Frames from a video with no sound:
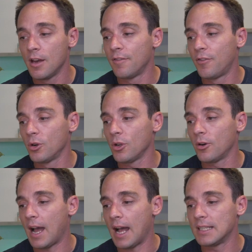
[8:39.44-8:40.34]
for
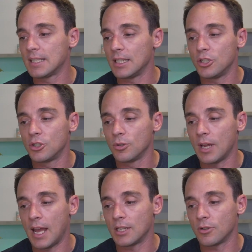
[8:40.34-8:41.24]
your ads, then you should
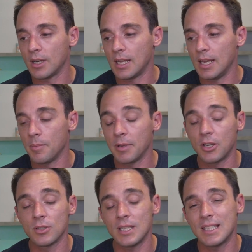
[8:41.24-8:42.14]
enter it here.
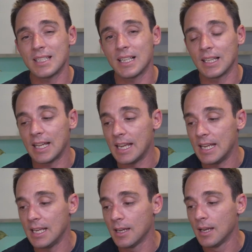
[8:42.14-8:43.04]
Because this is a
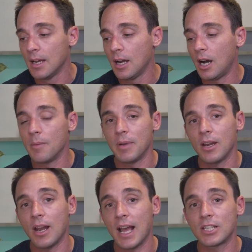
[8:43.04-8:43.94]
lead, I'm
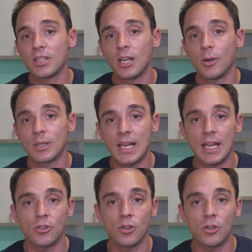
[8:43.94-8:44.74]
not actually going to enter